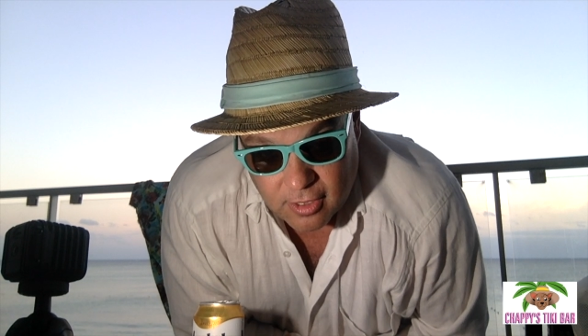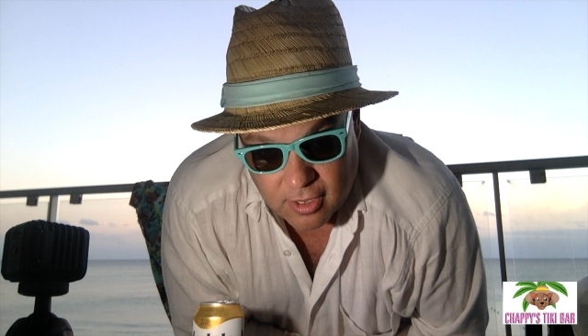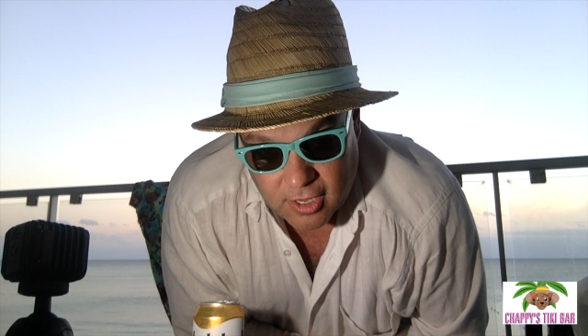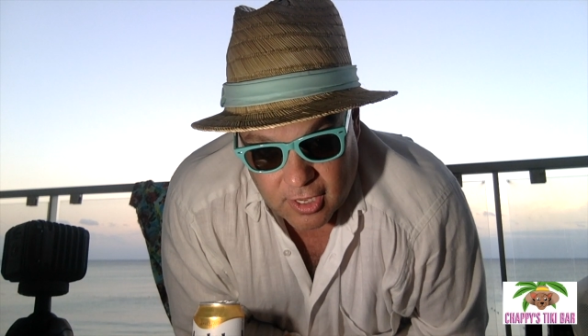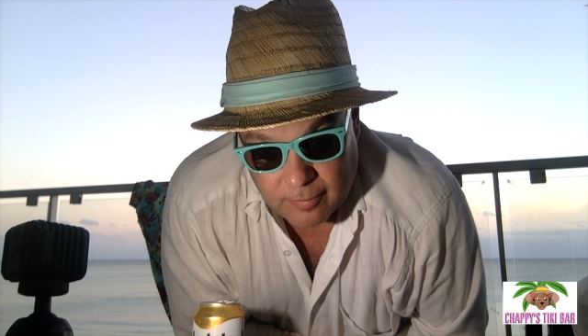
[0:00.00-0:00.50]

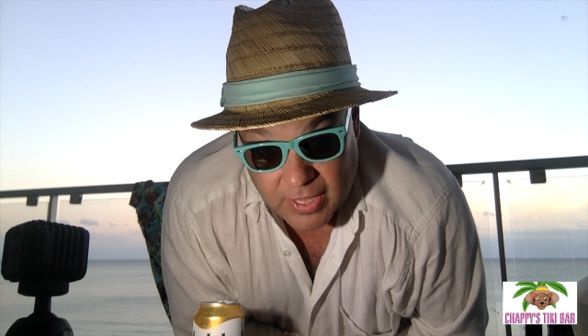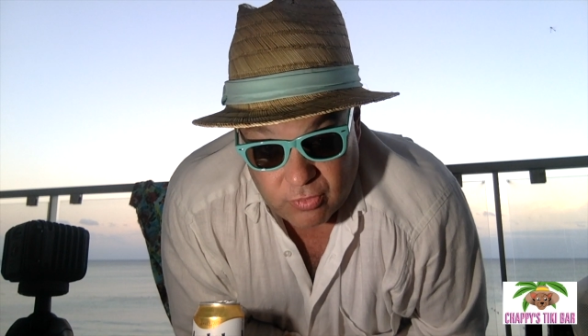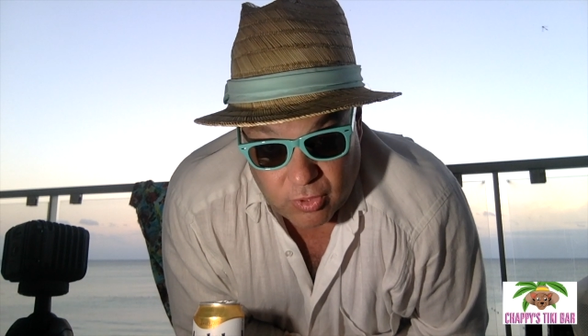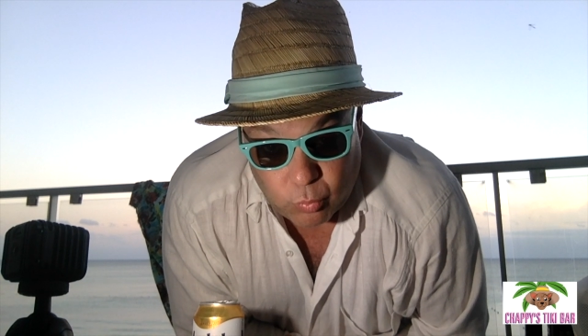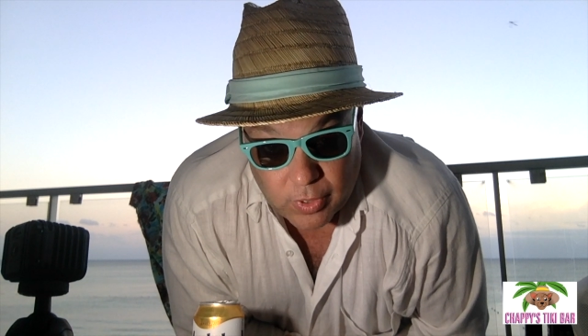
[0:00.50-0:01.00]

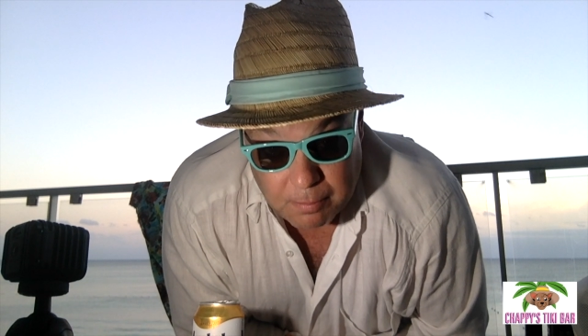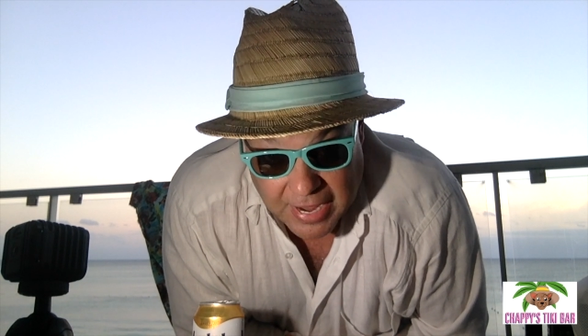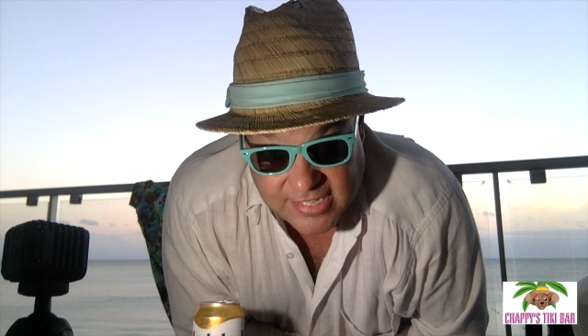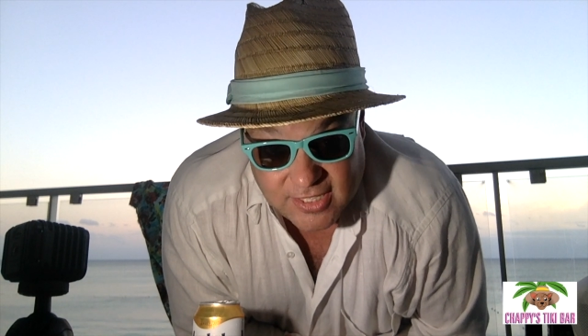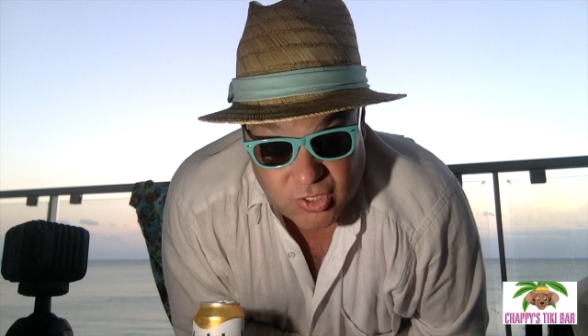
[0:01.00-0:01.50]
And what
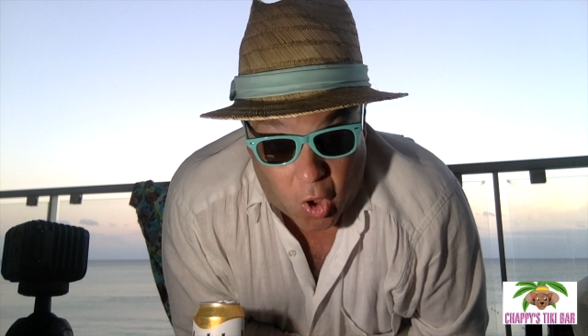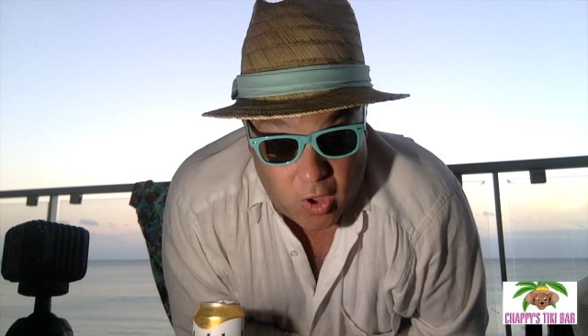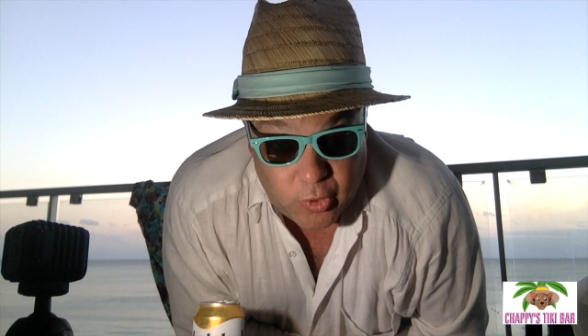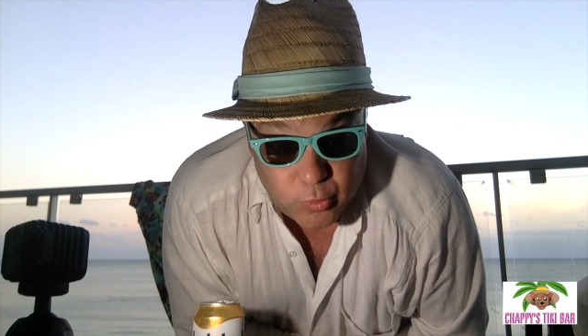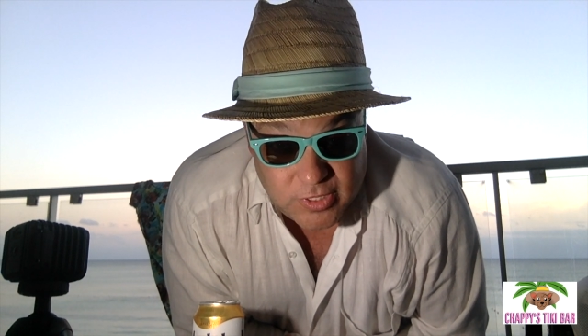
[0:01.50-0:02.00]
makes the
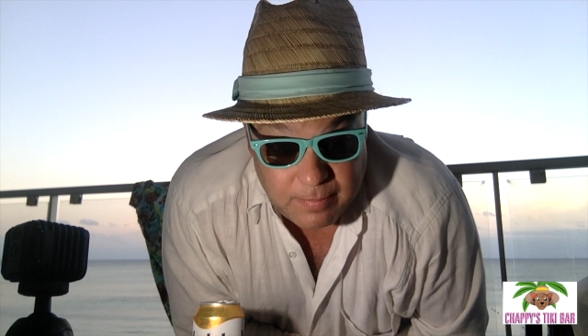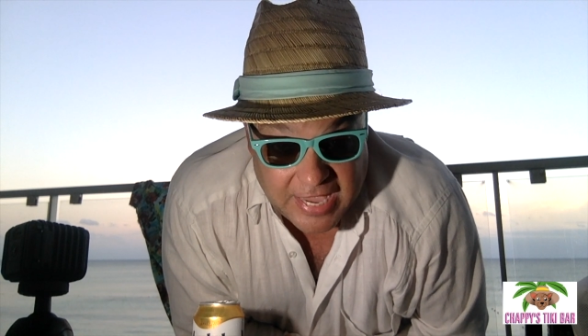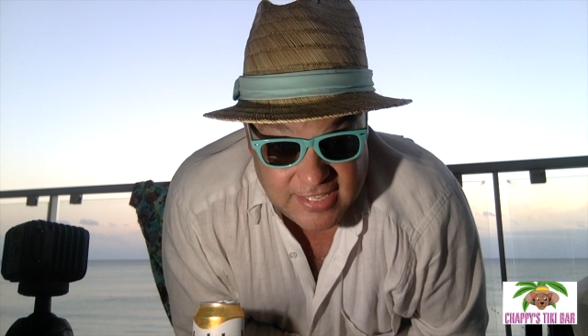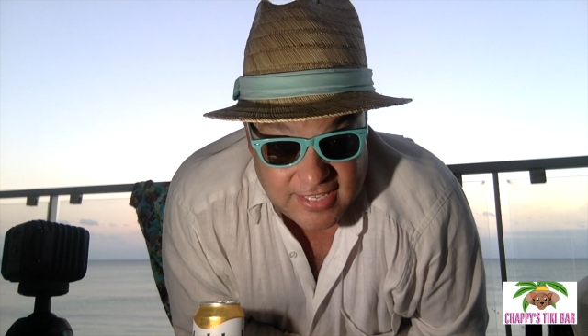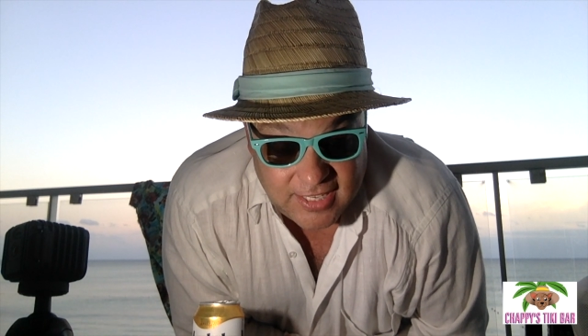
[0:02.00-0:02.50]
tacos
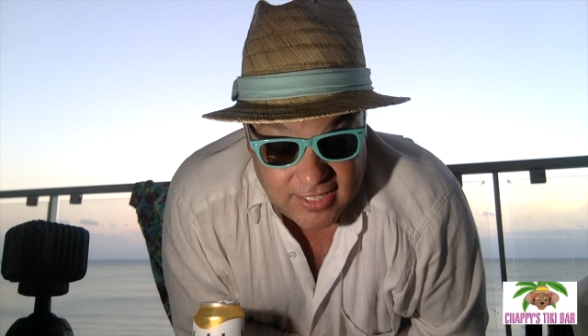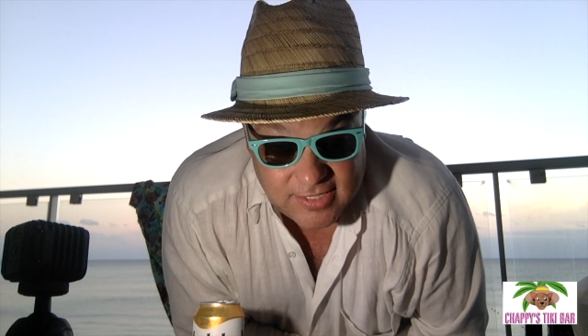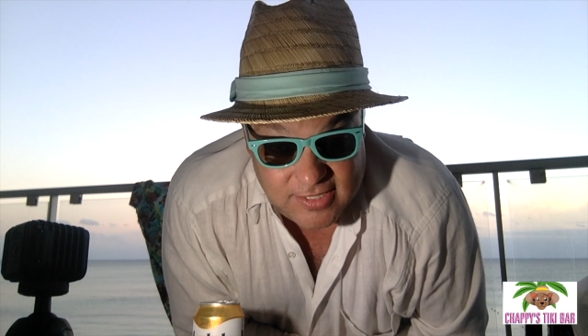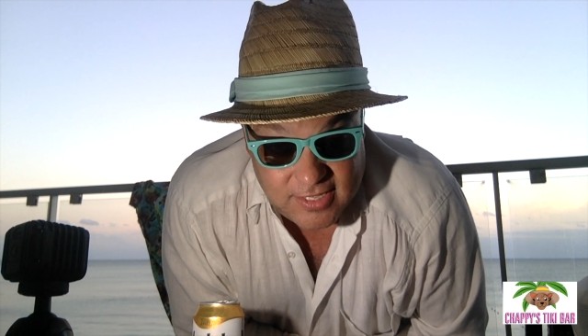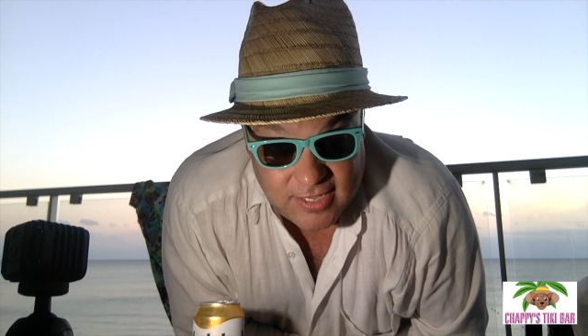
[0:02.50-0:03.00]
amazing
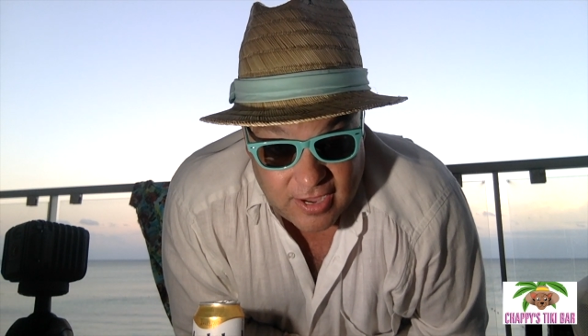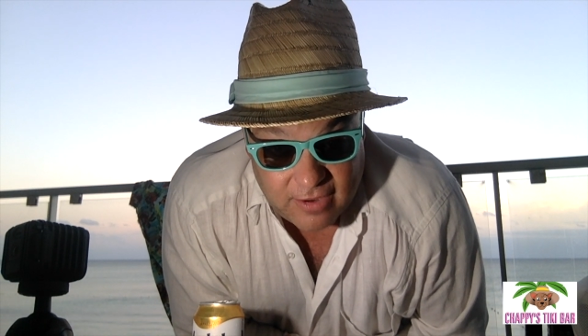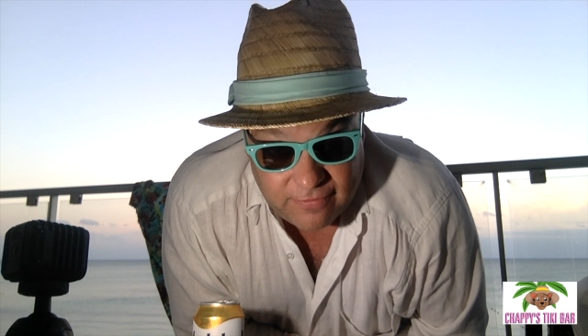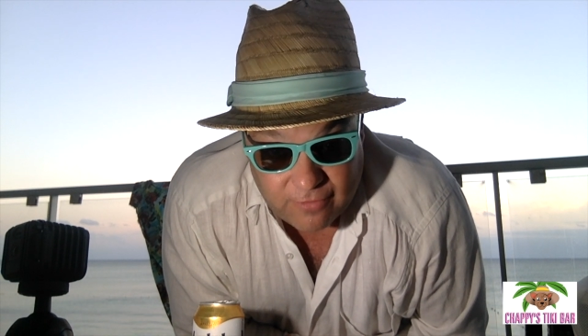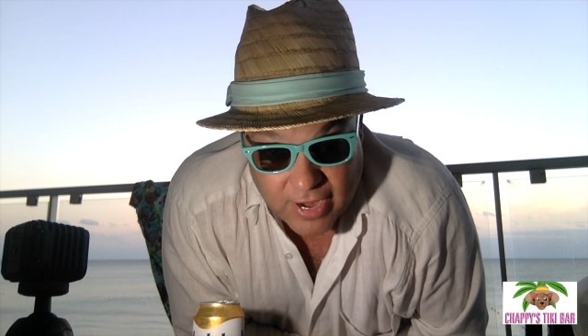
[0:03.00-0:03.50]
is the
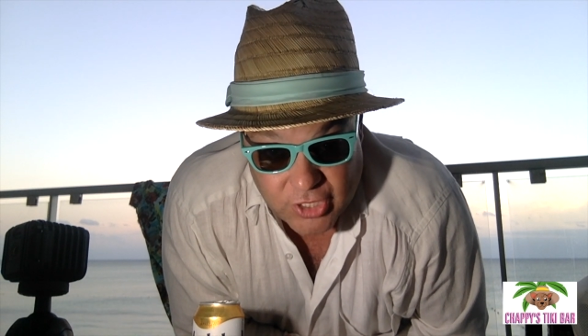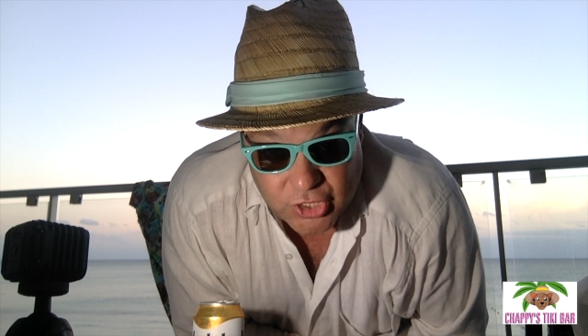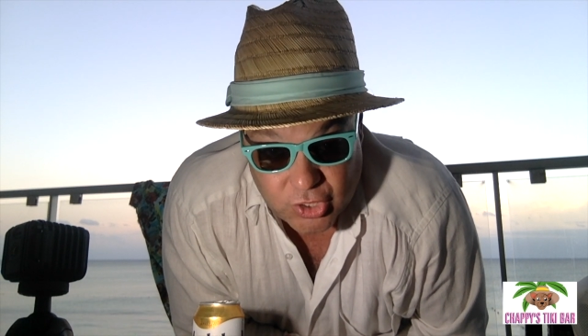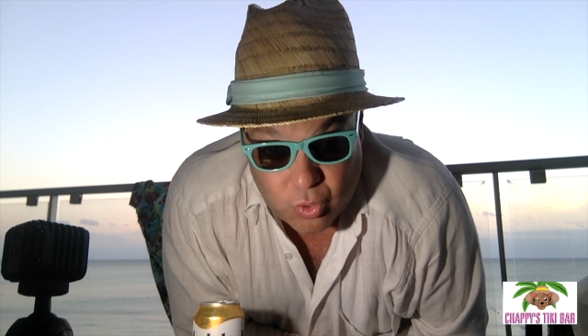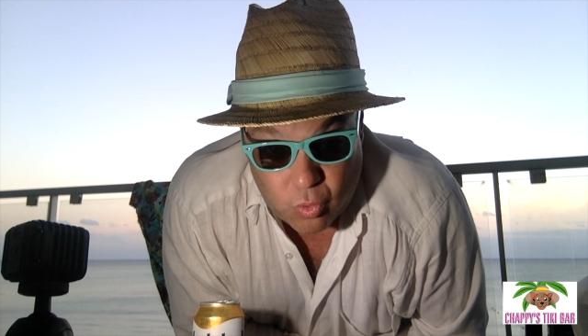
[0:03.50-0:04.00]

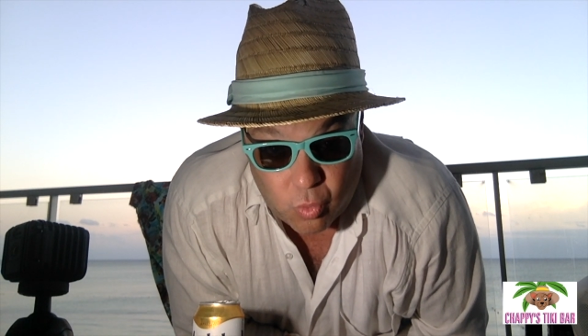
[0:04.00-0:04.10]
fresh